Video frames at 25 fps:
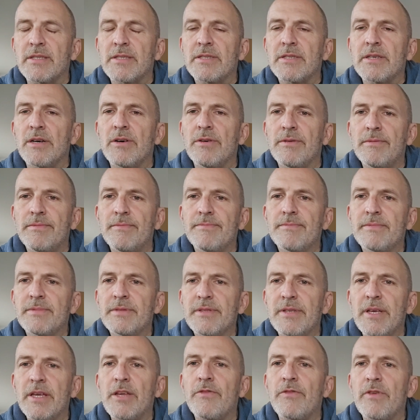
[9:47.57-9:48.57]
So
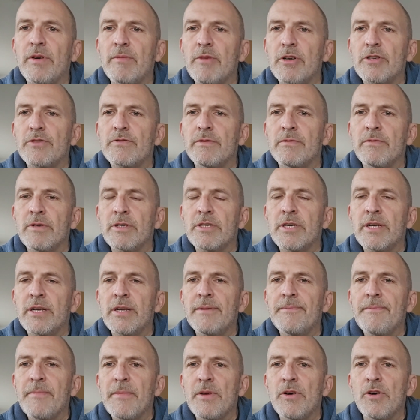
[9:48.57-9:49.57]
thank you very much for
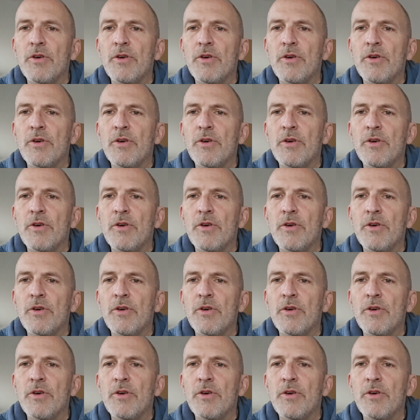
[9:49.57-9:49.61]
watching.